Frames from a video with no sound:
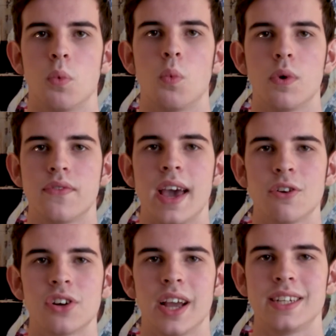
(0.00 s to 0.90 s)
We've now
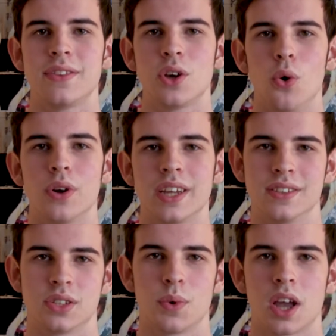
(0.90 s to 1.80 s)
created the
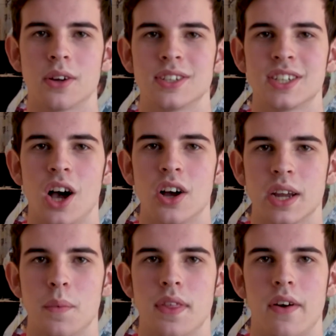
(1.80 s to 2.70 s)
audience we're going to target
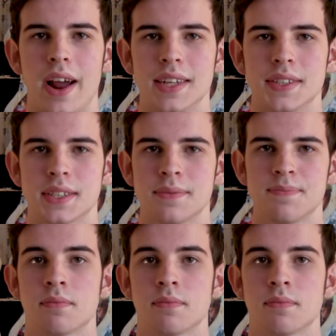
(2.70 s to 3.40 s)
with our ads.